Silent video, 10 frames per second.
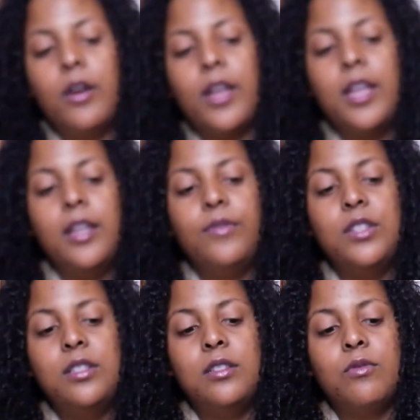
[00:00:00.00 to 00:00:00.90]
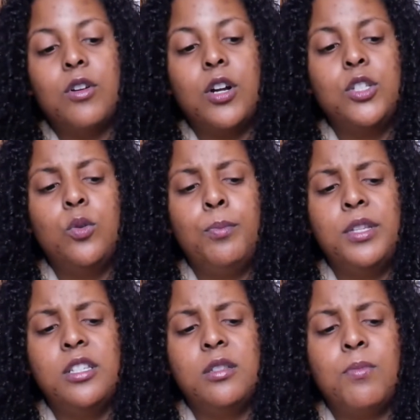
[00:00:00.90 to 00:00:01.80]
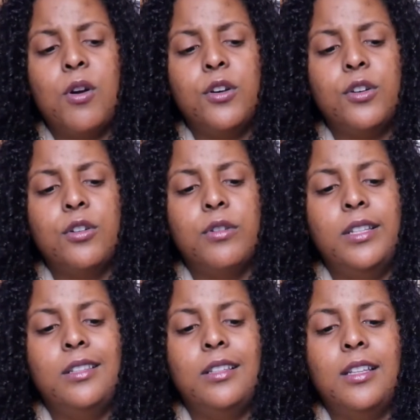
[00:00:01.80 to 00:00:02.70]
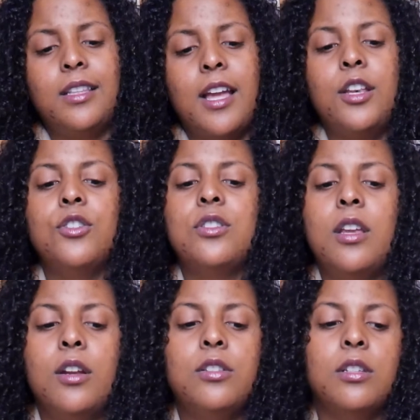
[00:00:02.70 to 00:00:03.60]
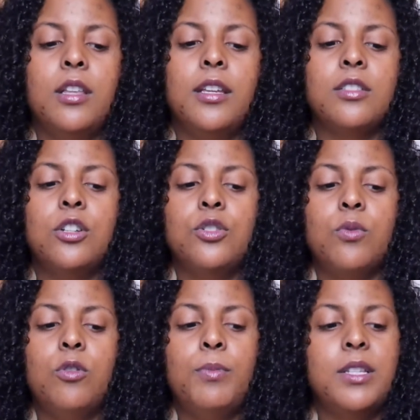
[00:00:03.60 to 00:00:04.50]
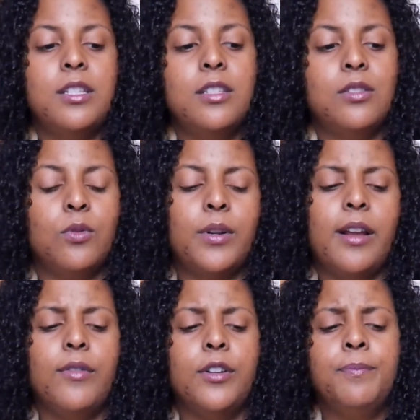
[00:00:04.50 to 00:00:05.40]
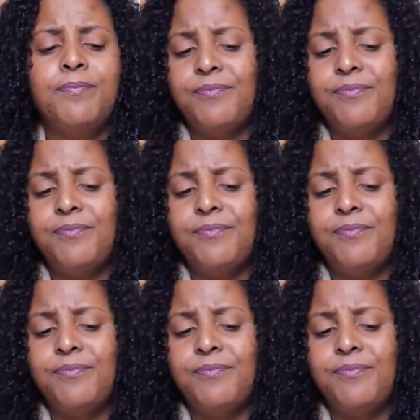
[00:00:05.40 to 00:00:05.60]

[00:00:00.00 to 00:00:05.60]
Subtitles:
Okay, if this is in regards to a business partner or anything like that, and you're scared to like start your own business or whatever,